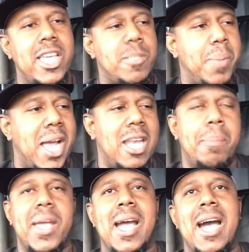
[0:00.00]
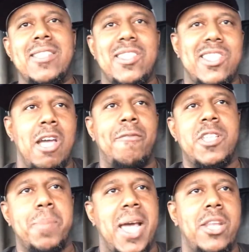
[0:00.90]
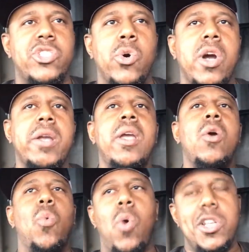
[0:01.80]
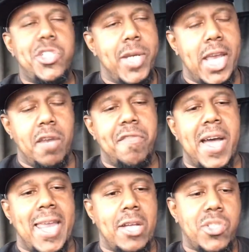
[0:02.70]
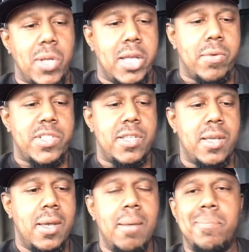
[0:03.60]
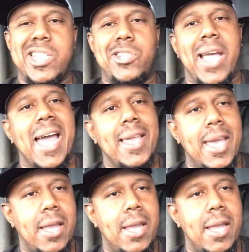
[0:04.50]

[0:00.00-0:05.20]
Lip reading: explain it because it's self-explanatory once you get the financial literacy. But you got to